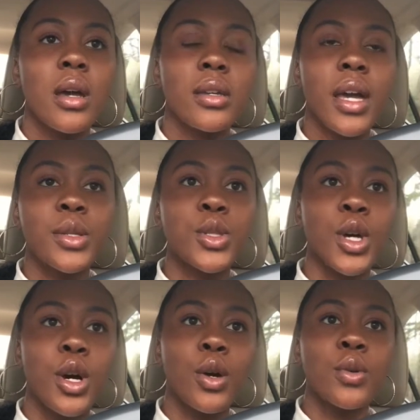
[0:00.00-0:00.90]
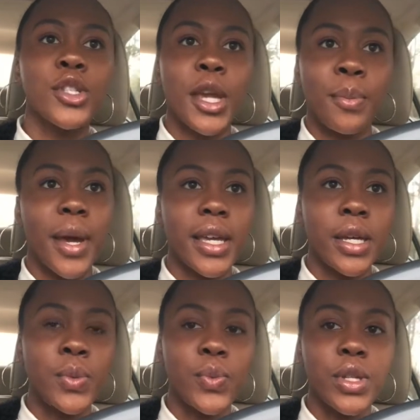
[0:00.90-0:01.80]
yeah so we'll check back
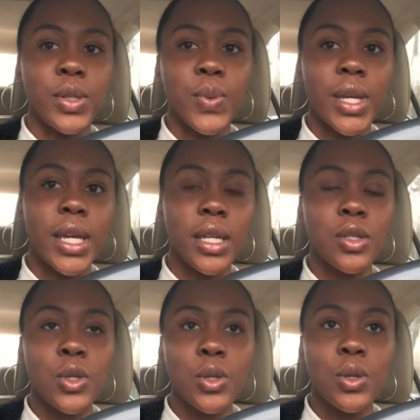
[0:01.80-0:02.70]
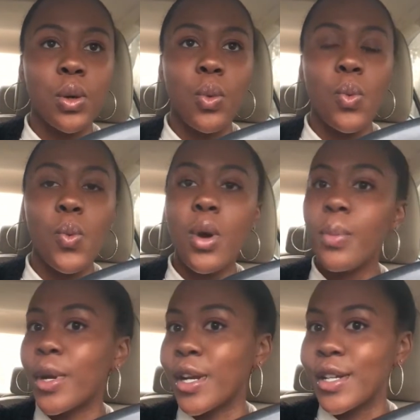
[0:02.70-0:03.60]
in once we get to
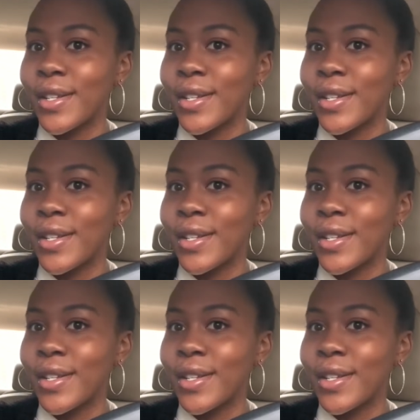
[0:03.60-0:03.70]
Walmart